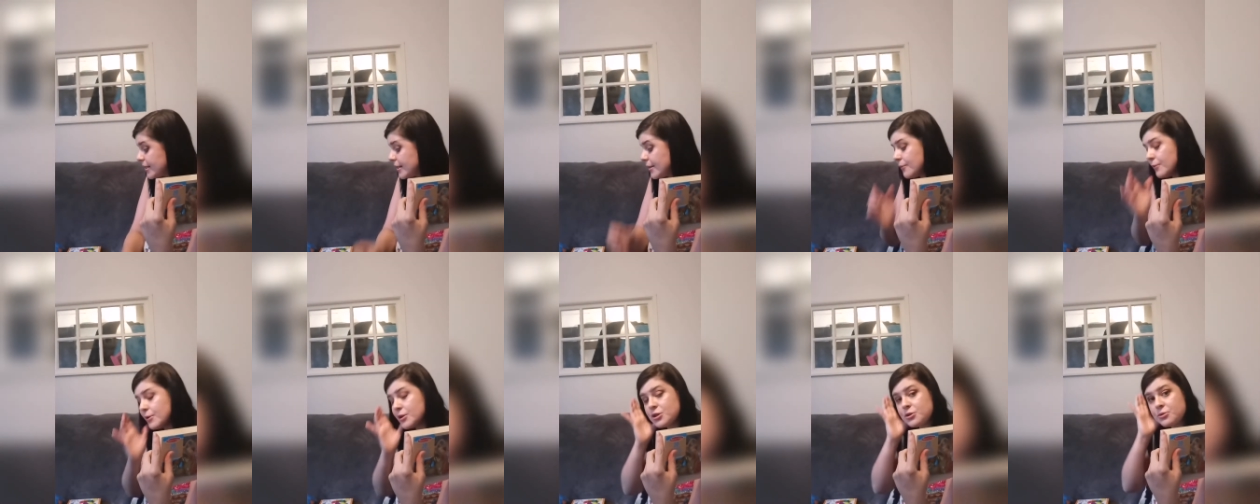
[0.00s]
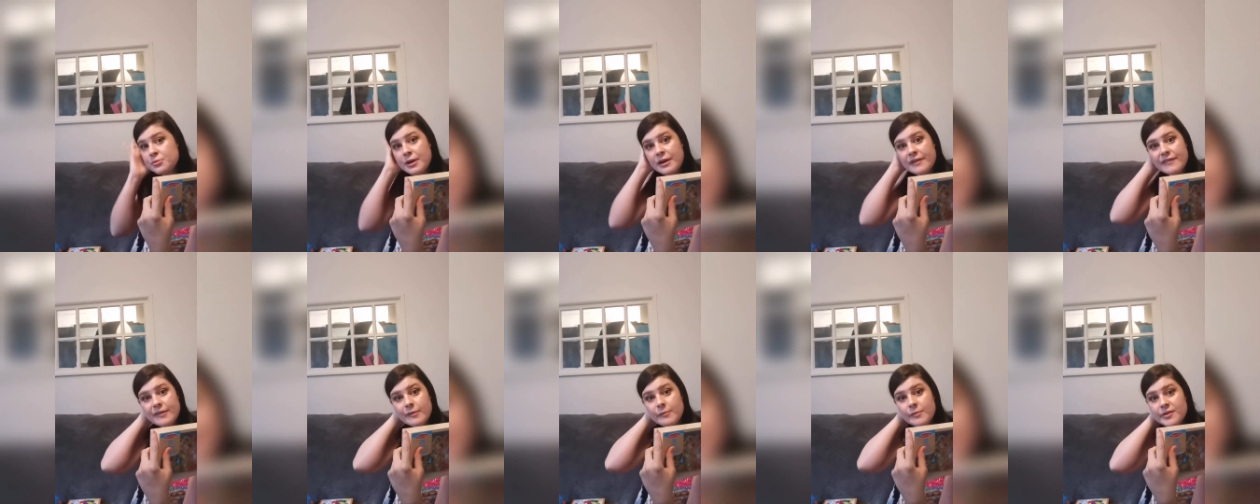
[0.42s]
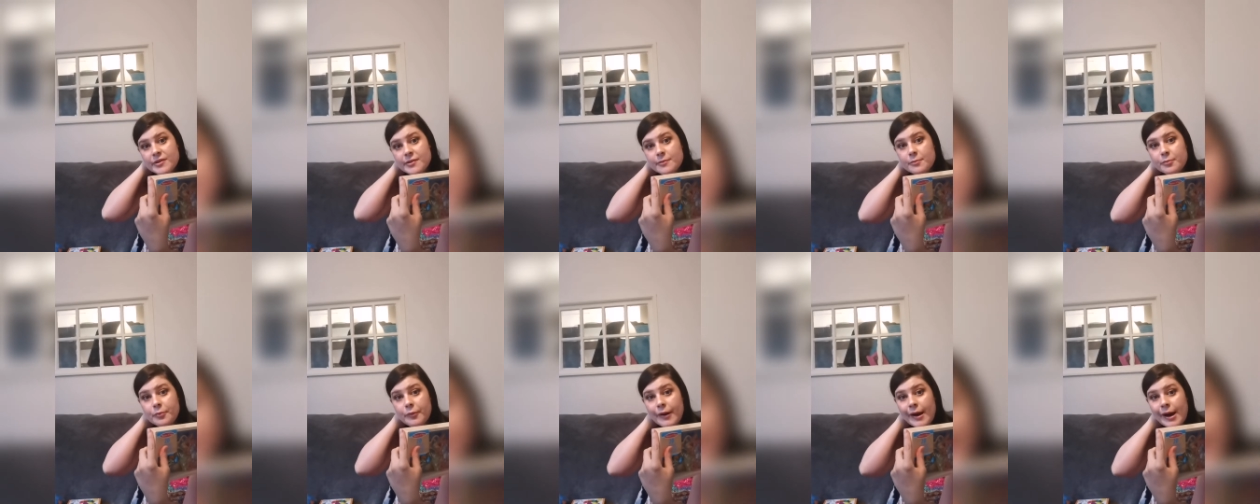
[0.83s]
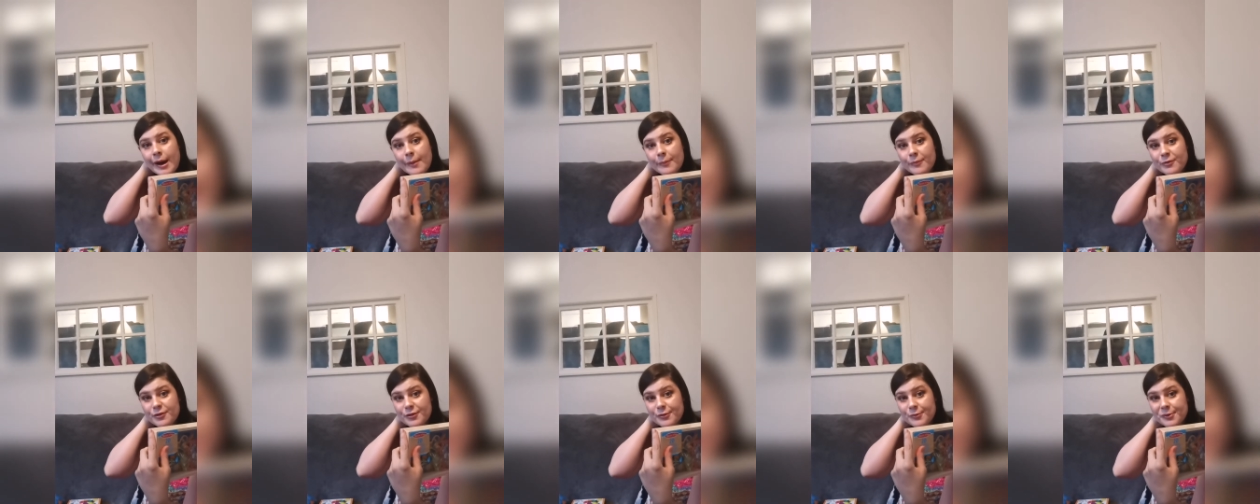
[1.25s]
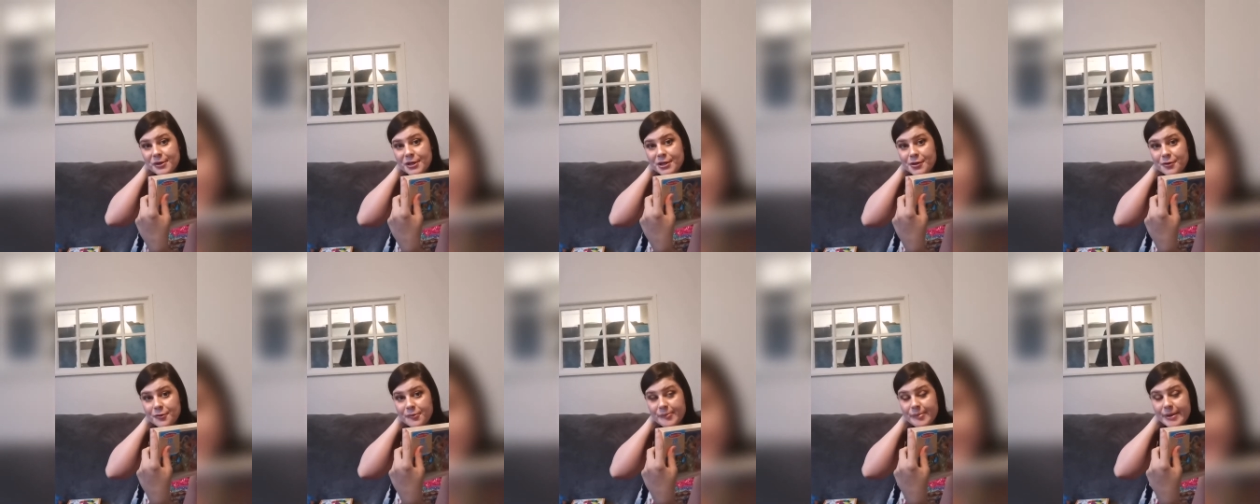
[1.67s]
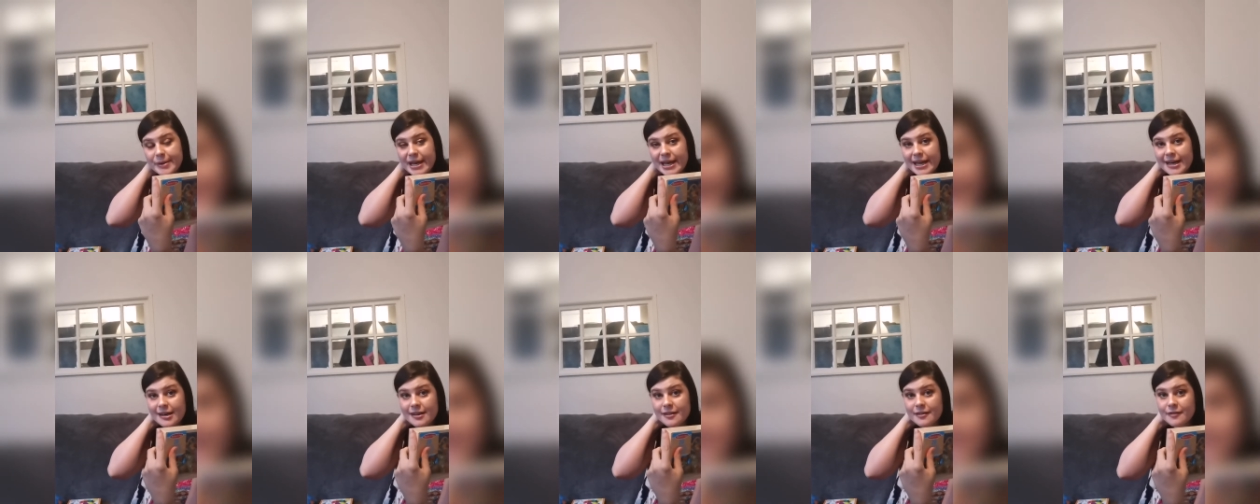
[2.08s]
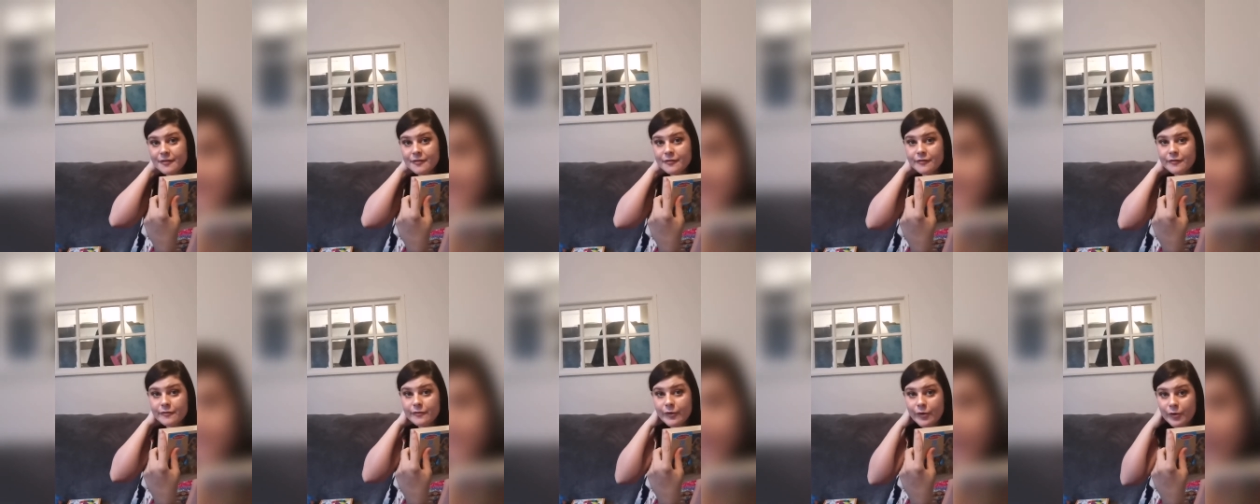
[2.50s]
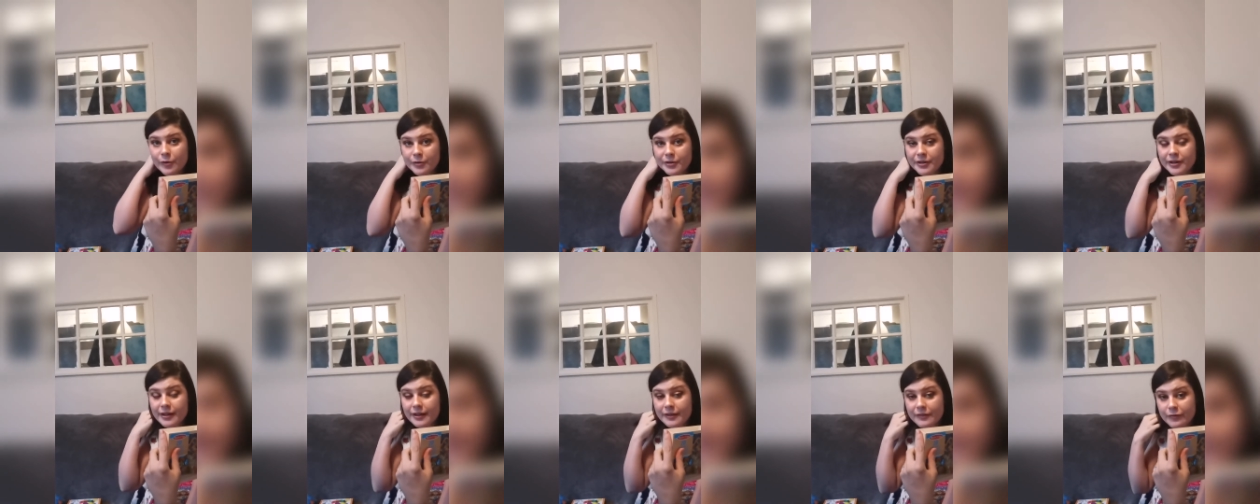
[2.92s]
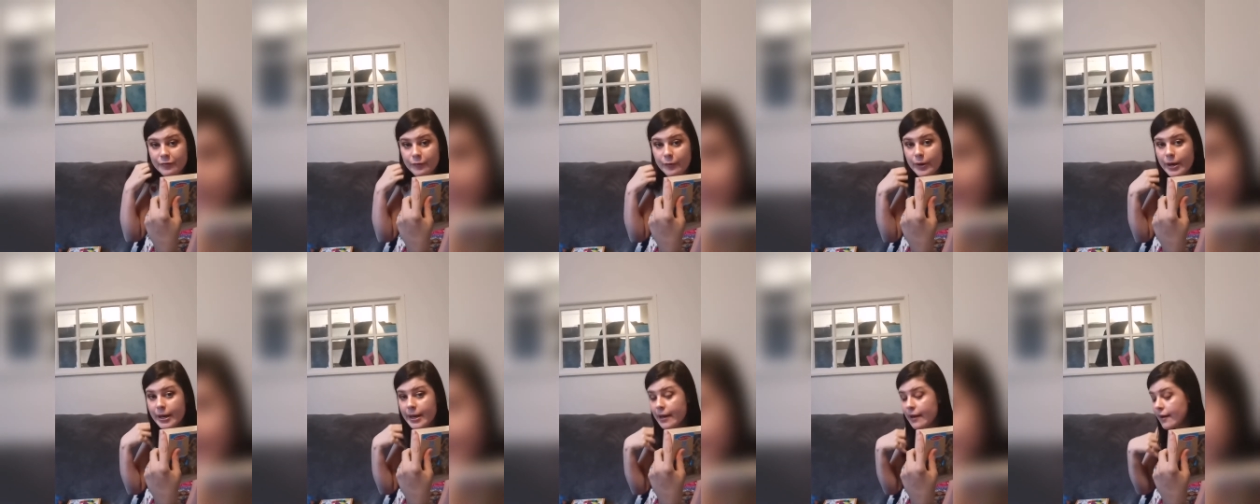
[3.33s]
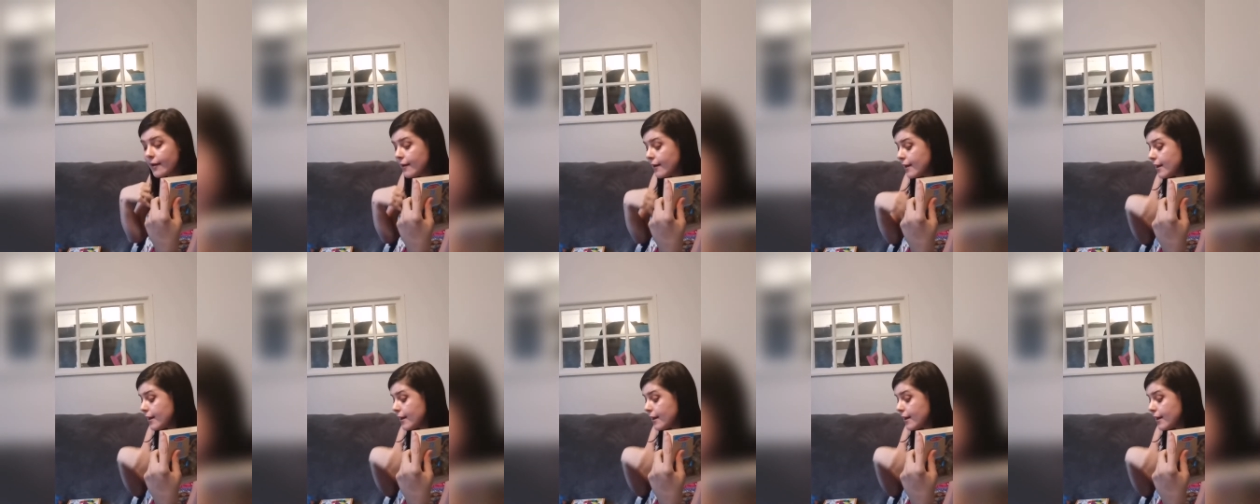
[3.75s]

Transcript: Now we do have Amazon Prime so we don't pay anything for delivery.